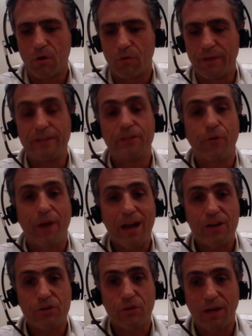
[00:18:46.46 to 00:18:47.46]

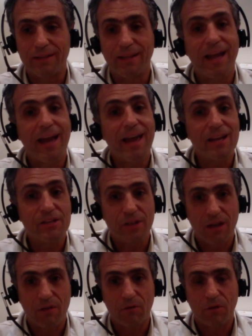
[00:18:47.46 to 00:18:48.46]
interaction at the energy
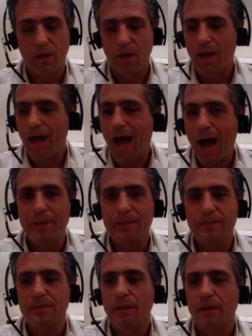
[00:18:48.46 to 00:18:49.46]
level
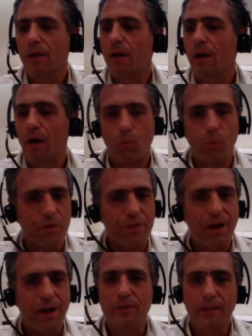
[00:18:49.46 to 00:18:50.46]
happens
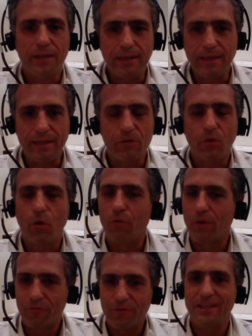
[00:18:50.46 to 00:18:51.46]
without the need of
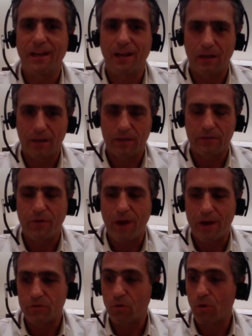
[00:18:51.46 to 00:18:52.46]
a physical
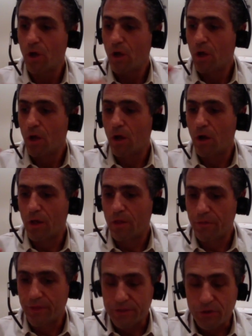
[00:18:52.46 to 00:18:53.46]
interaction. So
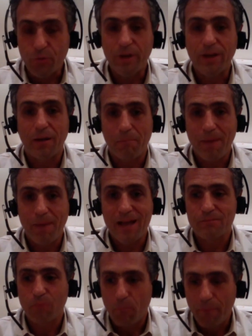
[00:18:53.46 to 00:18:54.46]
this critical mass
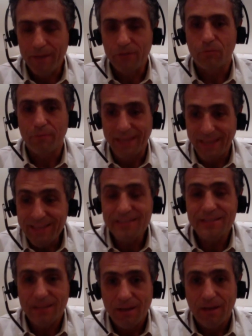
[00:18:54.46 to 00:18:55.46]
momentum
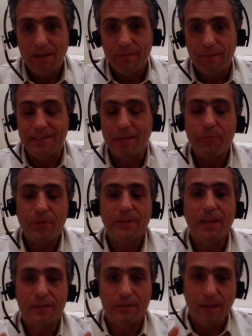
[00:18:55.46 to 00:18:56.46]
is the same thing
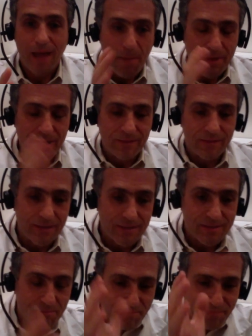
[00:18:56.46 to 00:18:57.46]
that happened in
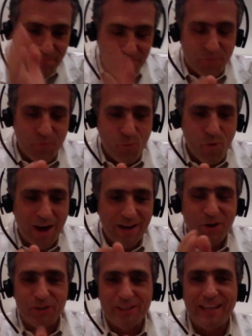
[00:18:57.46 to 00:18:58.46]
this one
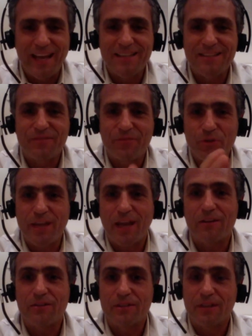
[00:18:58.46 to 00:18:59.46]
condensed few
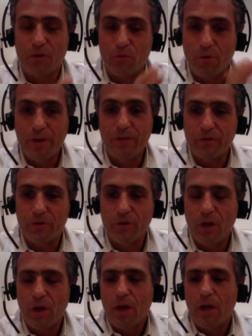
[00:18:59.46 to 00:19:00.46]
seconds in an emerito
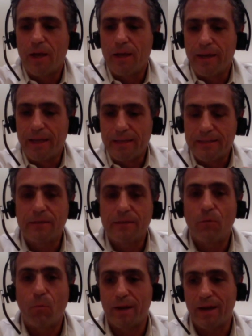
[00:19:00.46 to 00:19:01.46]
is
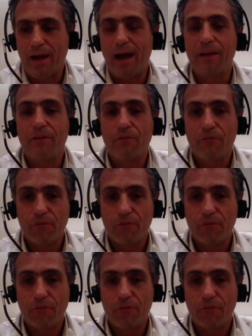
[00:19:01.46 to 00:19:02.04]
what I